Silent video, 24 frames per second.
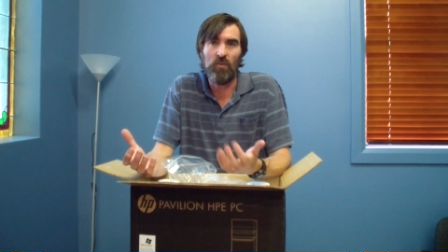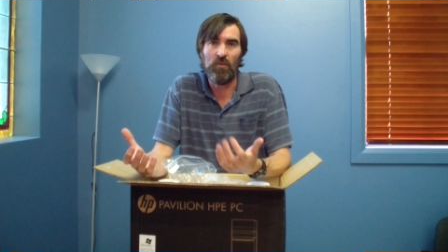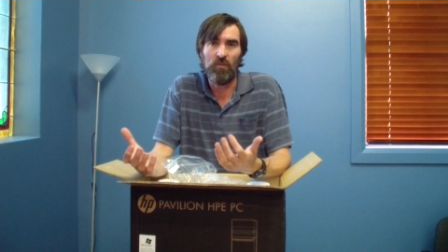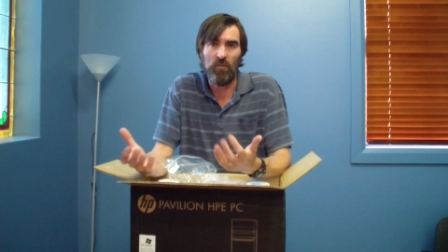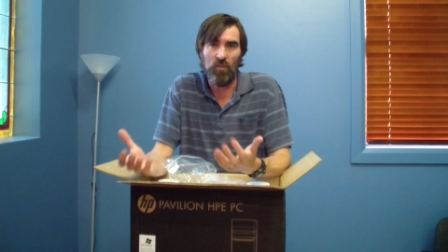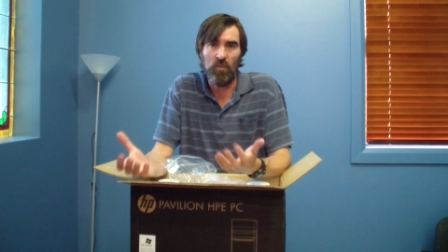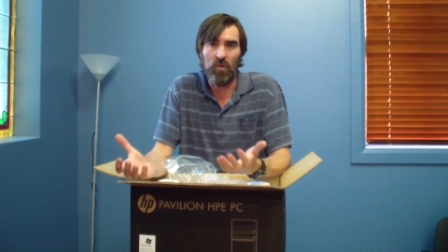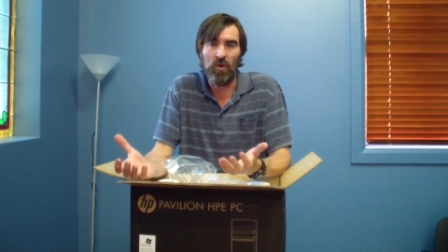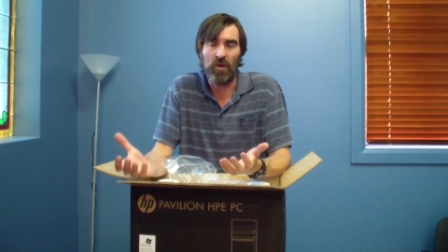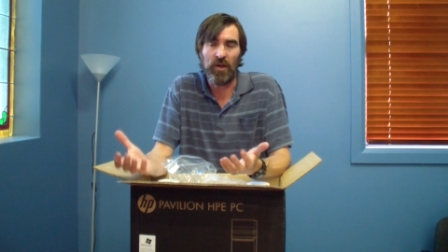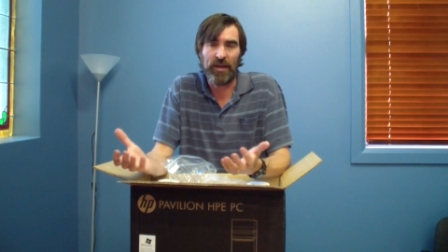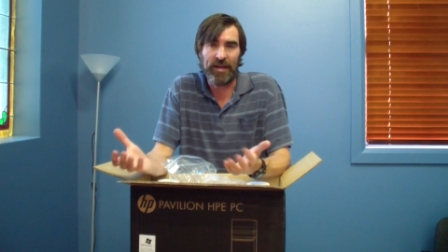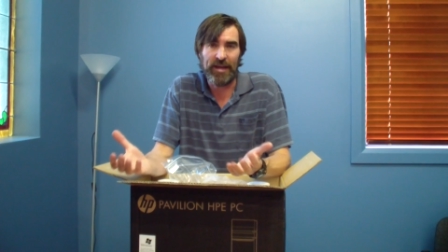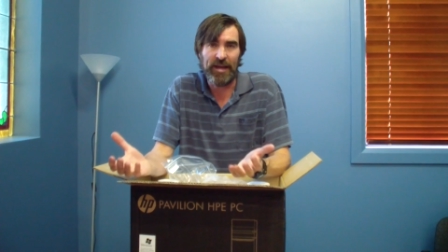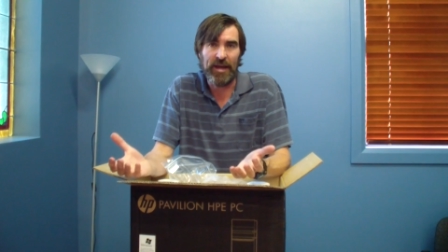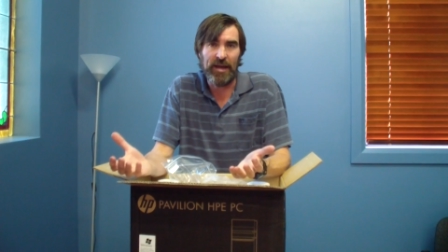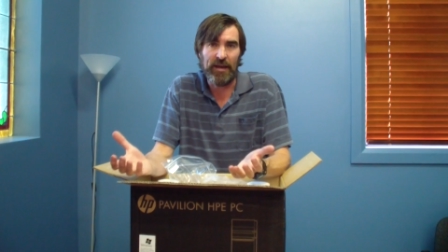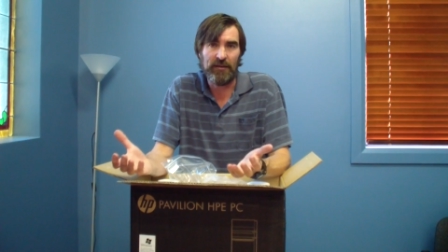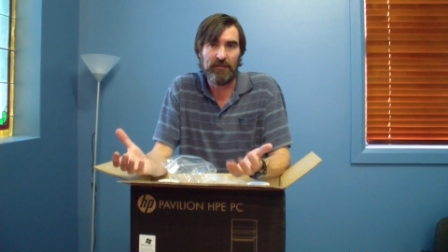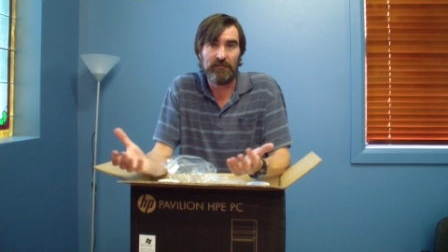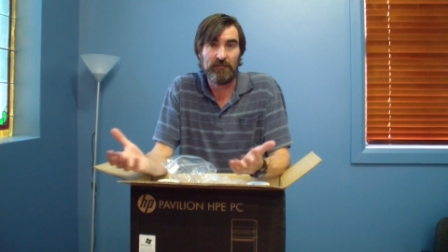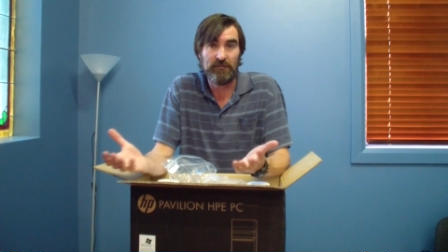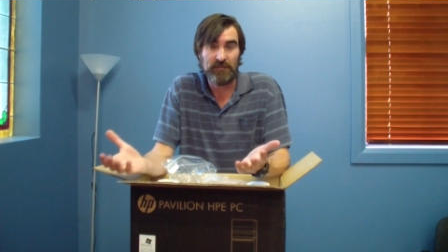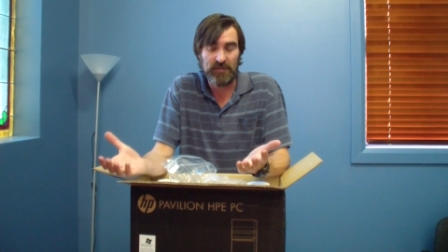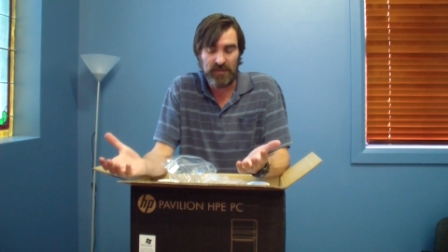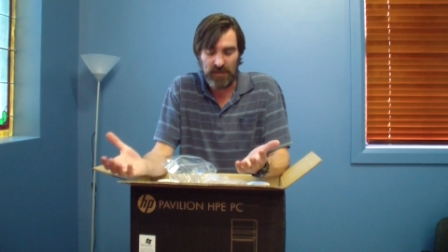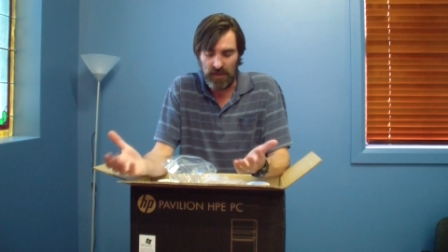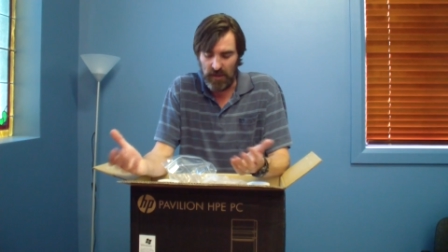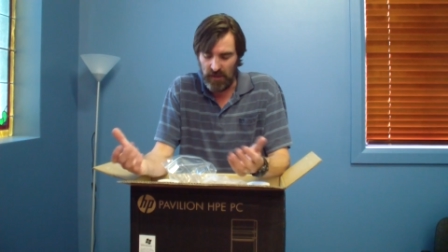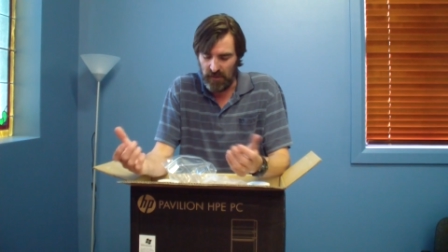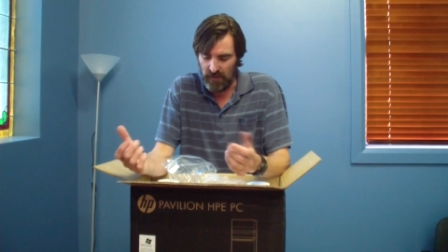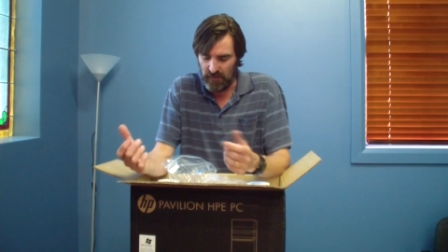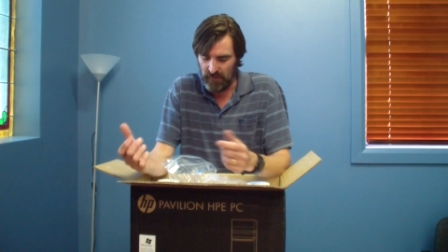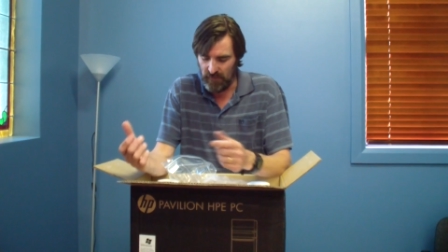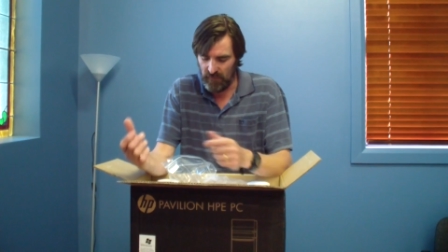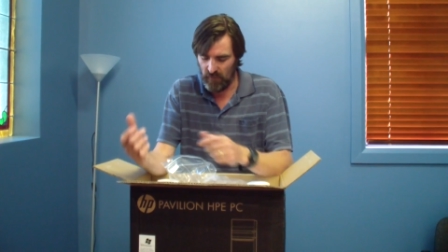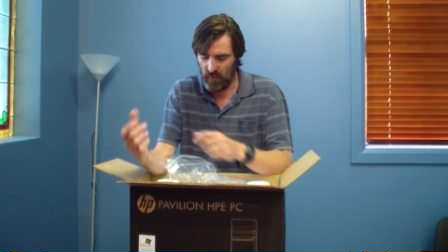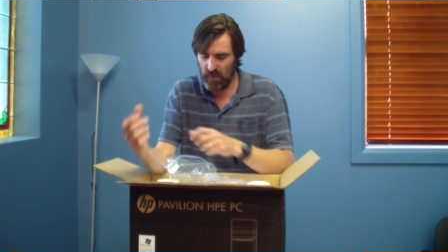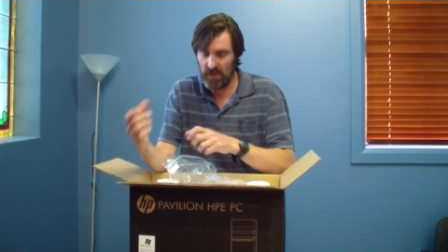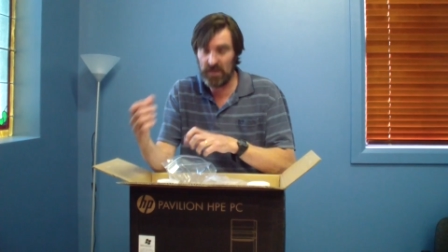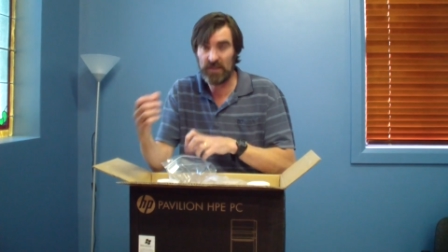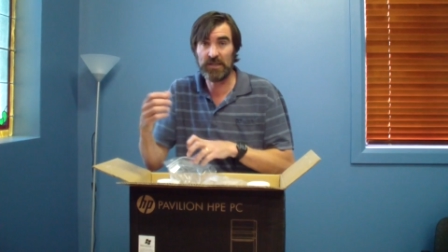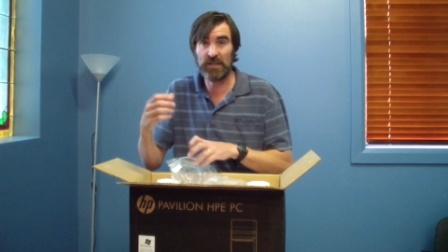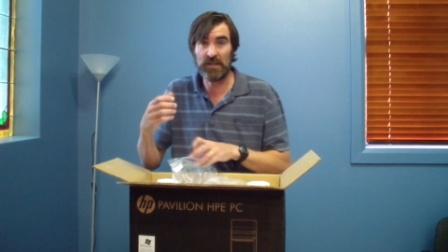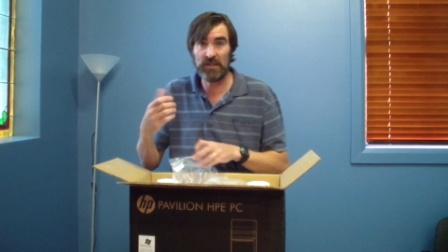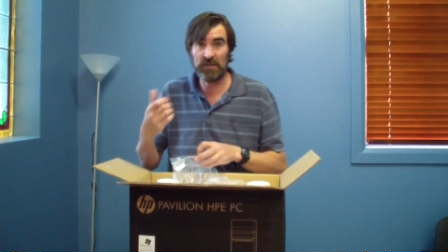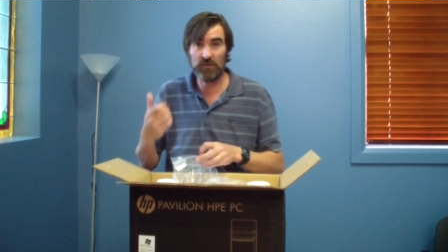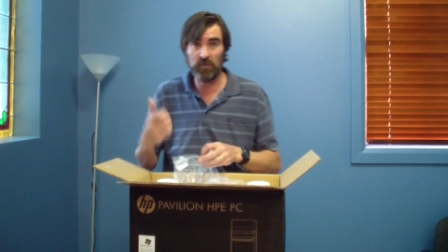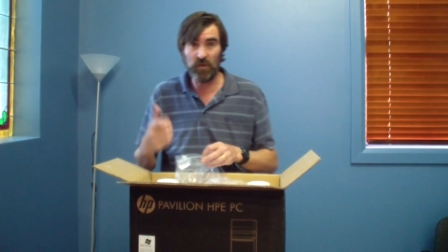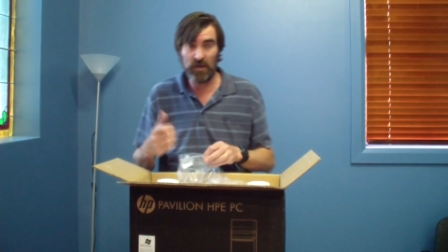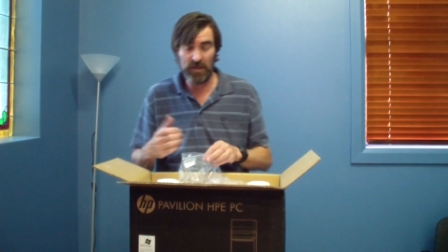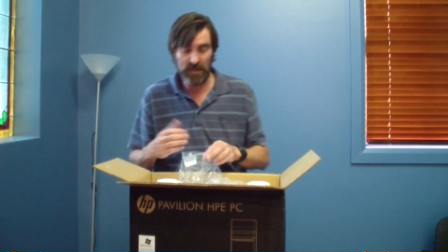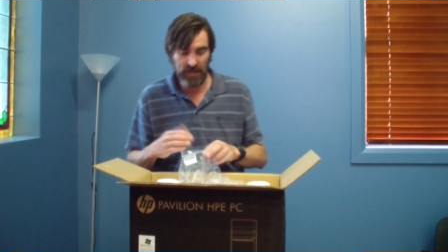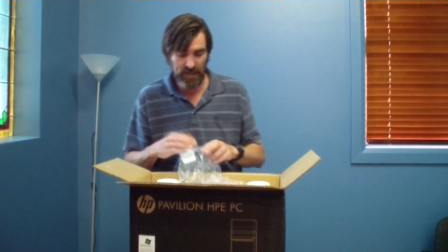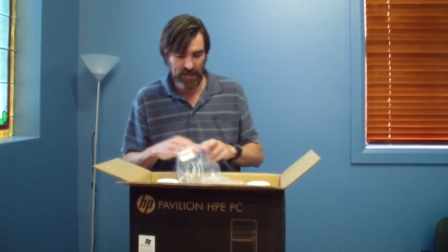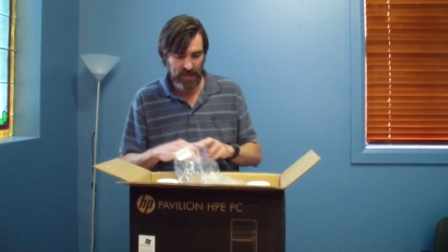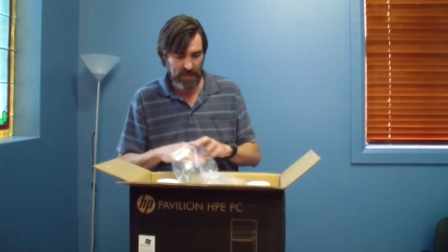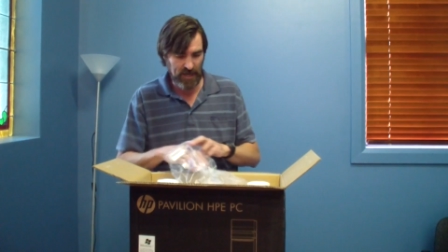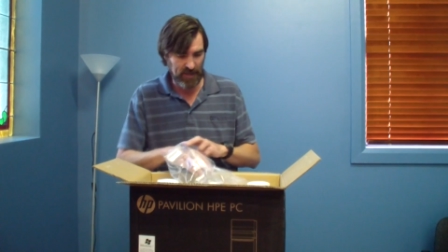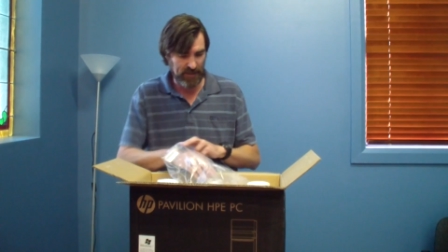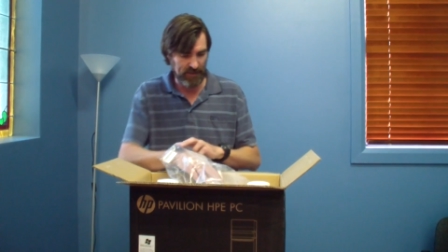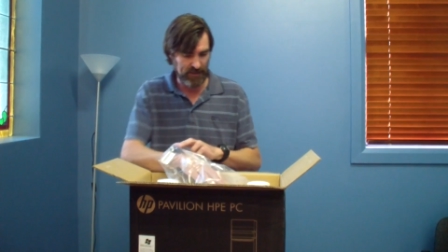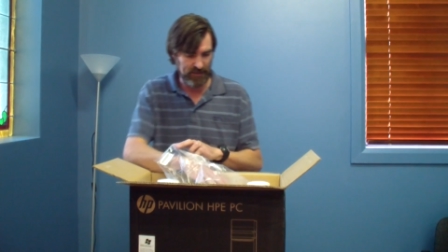what I get. So what you see is what you get.